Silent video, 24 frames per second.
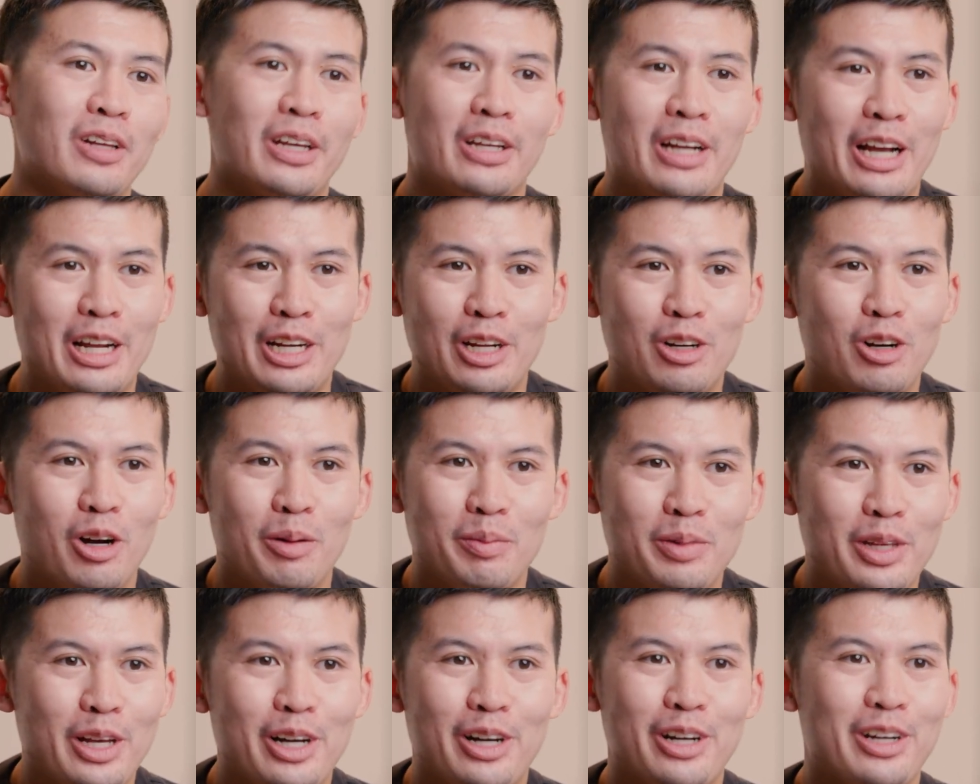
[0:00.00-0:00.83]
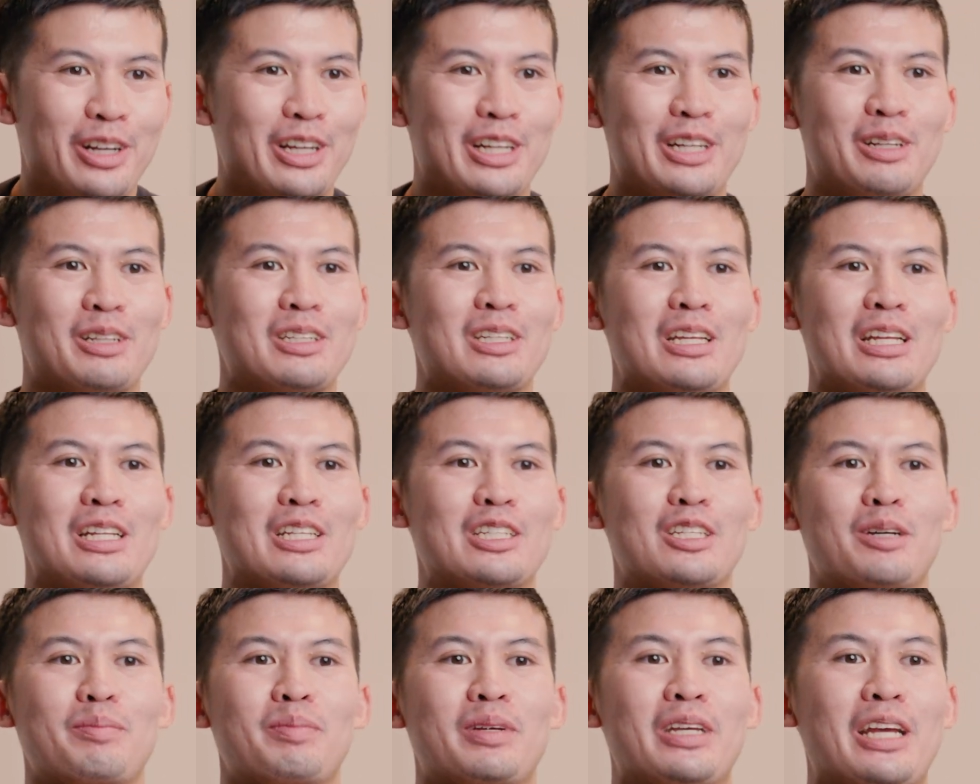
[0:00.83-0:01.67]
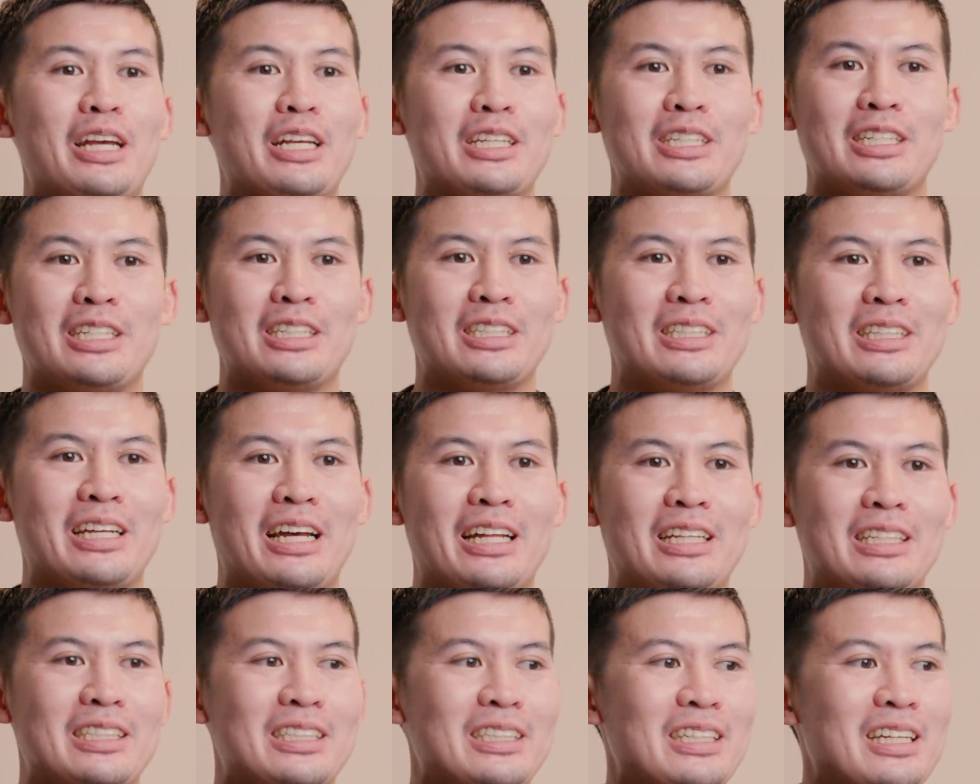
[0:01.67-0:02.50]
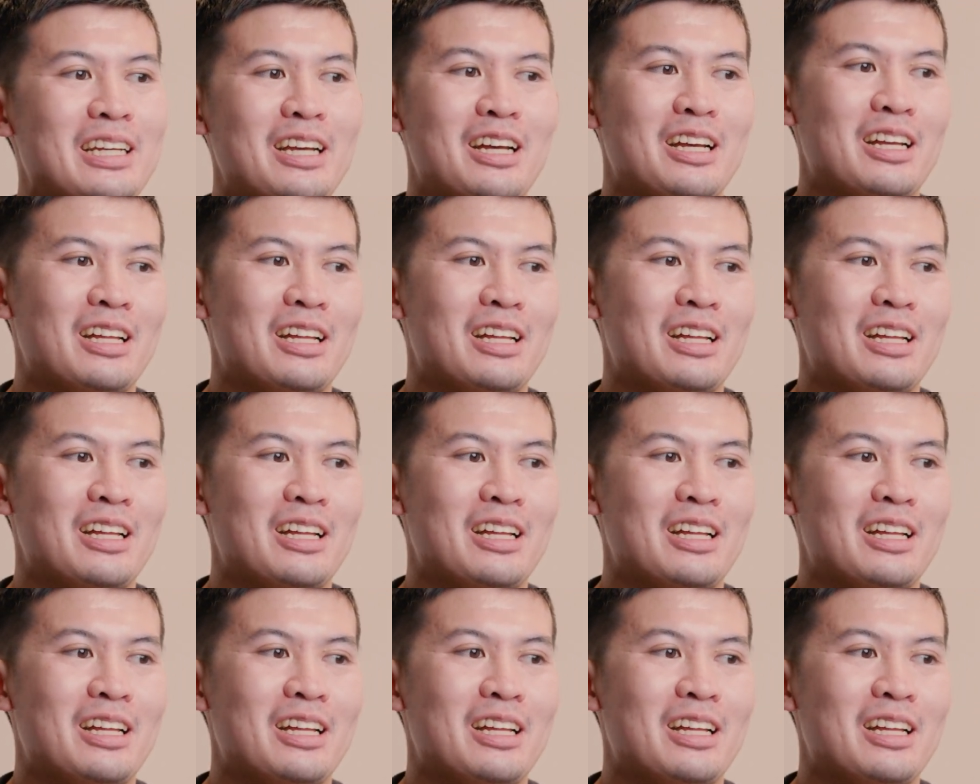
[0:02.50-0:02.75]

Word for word: Like I know I'm young and in some cases that's,